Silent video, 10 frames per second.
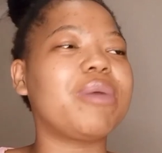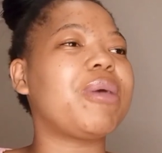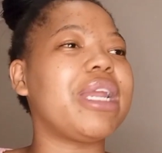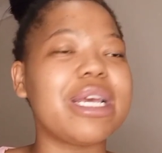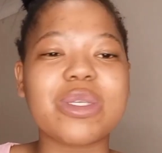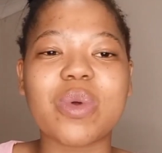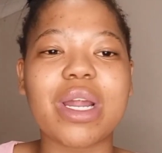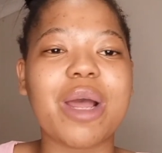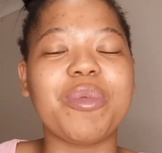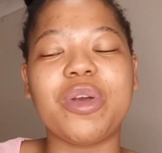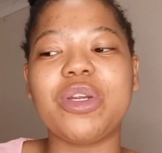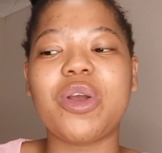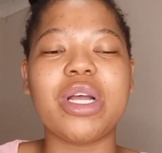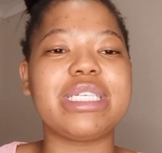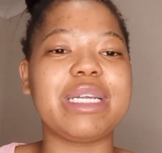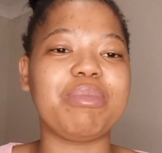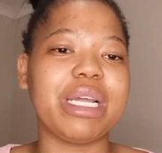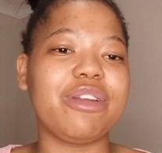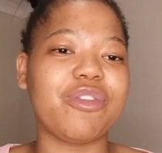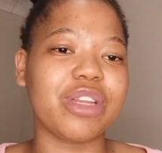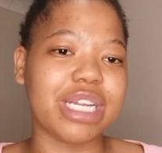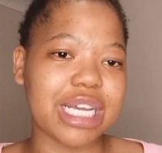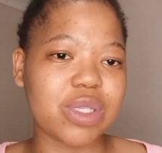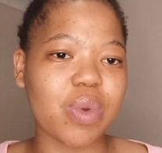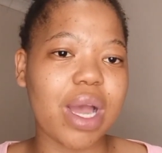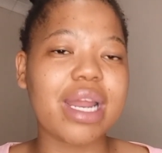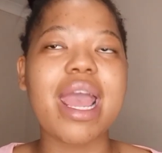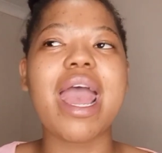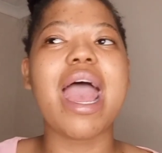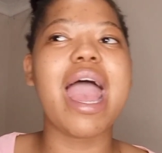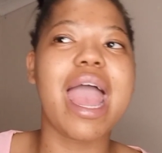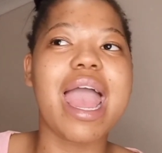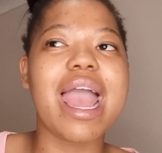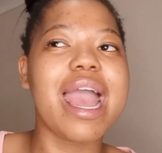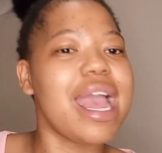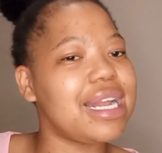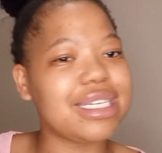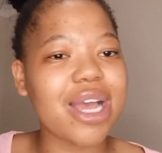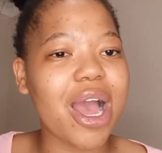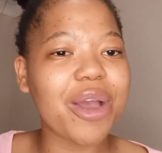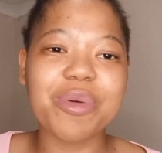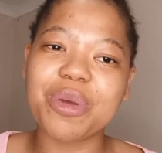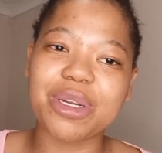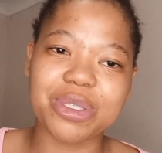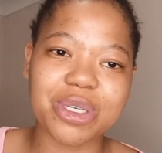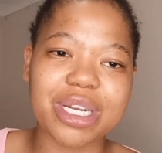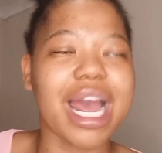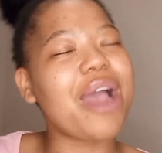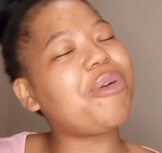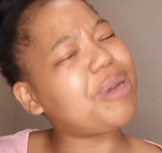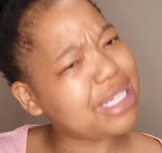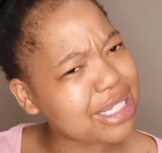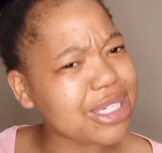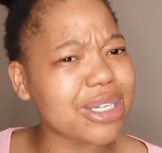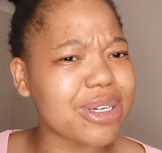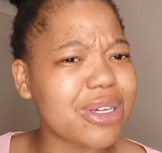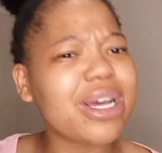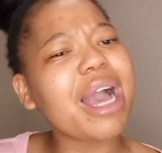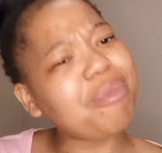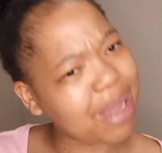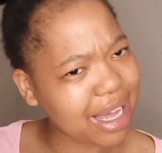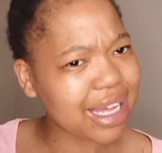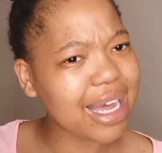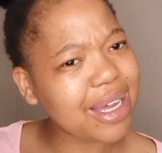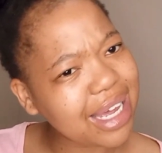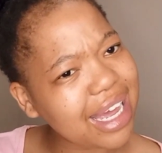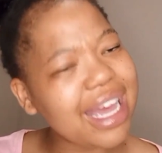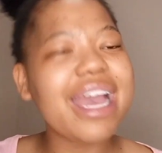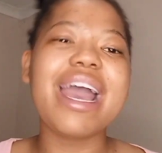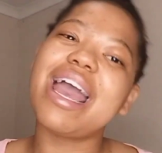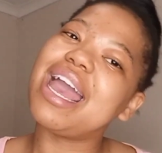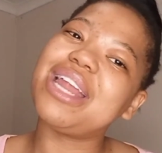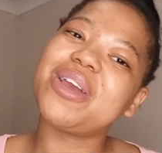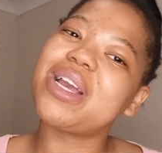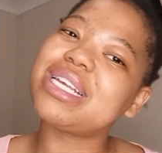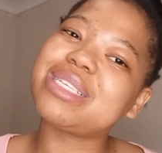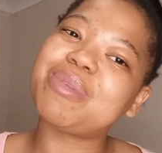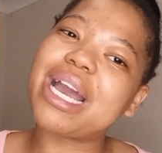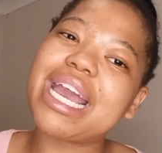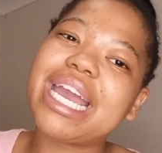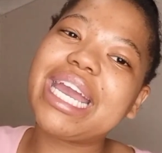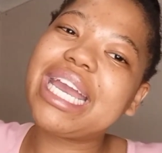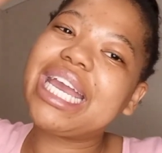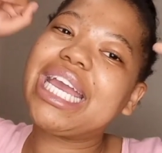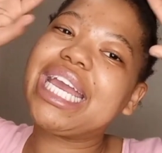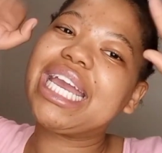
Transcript: in my next one. I'm already content planning for the next one. And yeah, I hope you're gonna enjoy it. I hope I see you. Come back, okay? Anyways, bye.